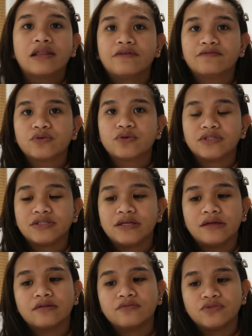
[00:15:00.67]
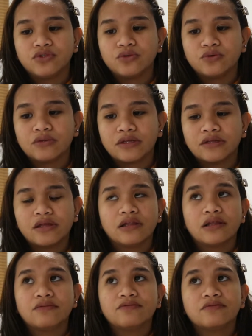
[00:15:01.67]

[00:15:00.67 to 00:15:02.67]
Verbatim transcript: left towards the end of June and they left